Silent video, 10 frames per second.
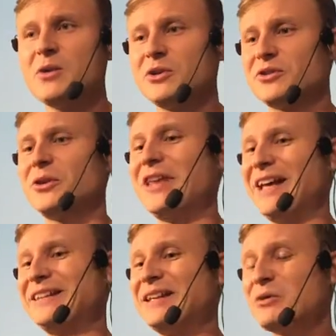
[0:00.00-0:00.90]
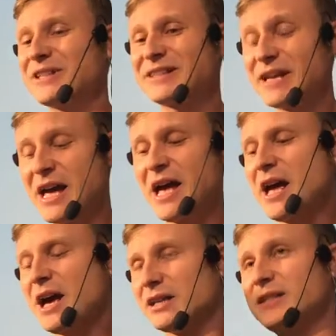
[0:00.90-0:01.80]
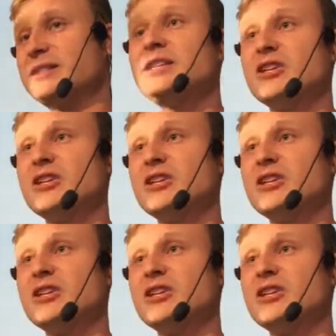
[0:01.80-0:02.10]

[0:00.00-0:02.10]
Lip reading: we saw that there was a